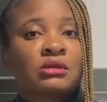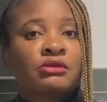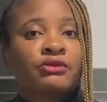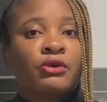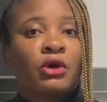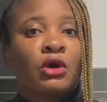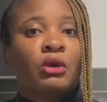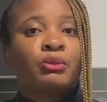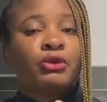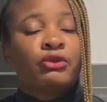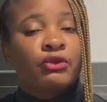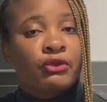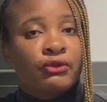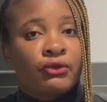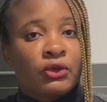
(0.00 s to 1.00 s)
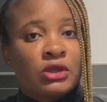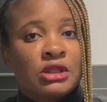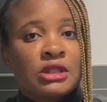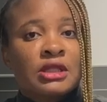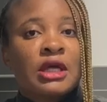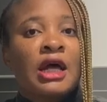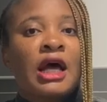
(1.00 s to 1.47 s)
for proof of
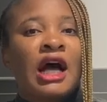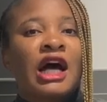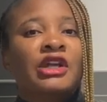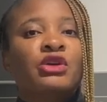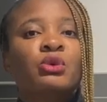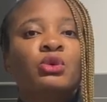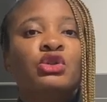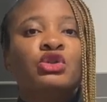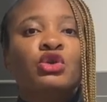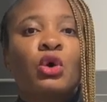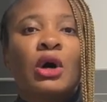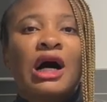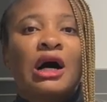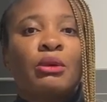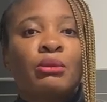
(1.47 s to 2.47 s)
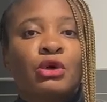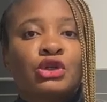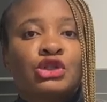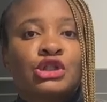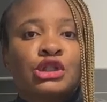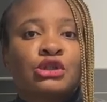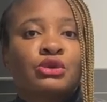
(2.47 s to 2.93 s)
funds, and you would know how
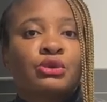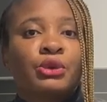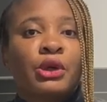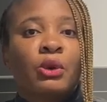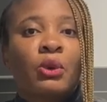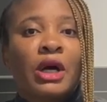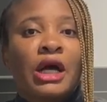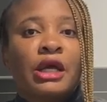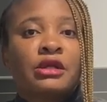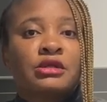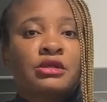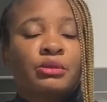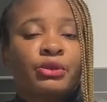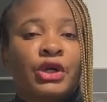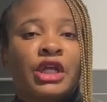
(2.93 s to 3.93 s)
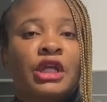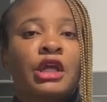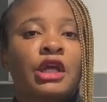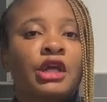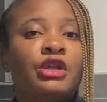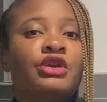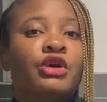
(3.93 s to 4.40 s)
much it will require you to bring
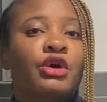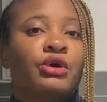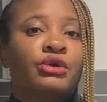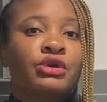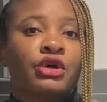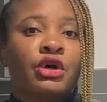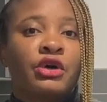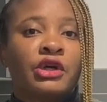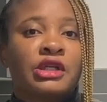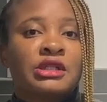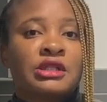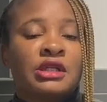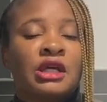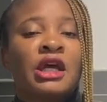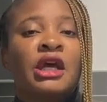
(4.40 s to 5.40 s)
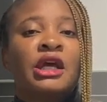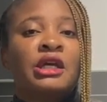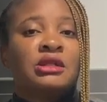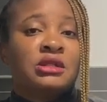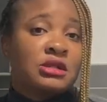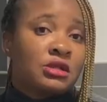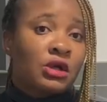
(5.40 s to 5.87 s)
in your own currency.
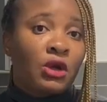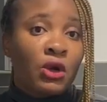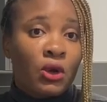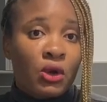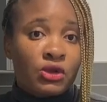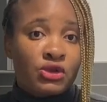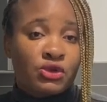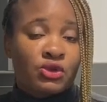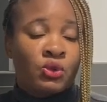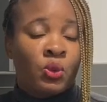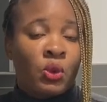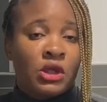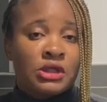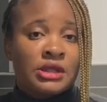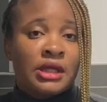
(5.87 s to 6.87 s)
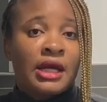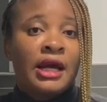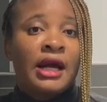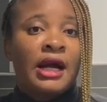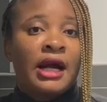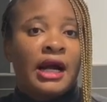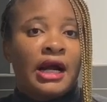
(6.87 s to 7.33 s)
It is close to what
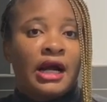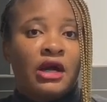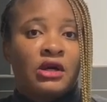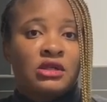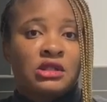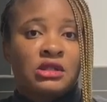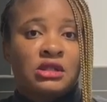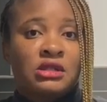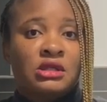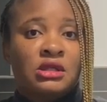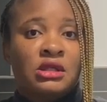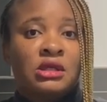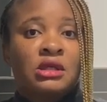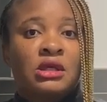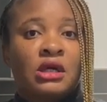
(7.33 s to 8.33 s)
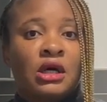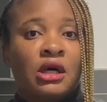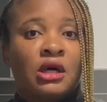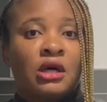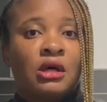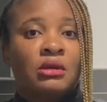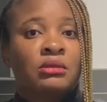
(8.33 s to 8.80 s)
IRCC
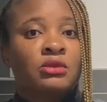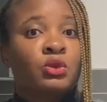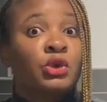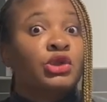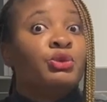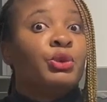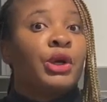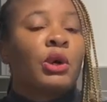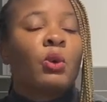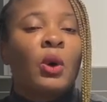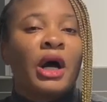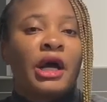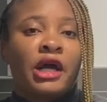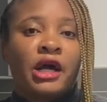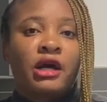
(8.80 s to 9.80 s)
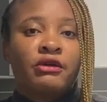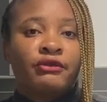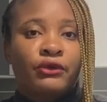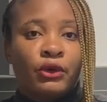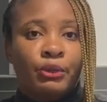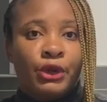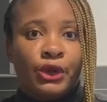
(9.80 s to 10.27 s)
would require
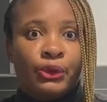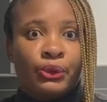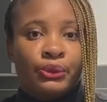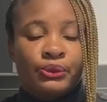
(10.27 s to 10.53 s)
from you.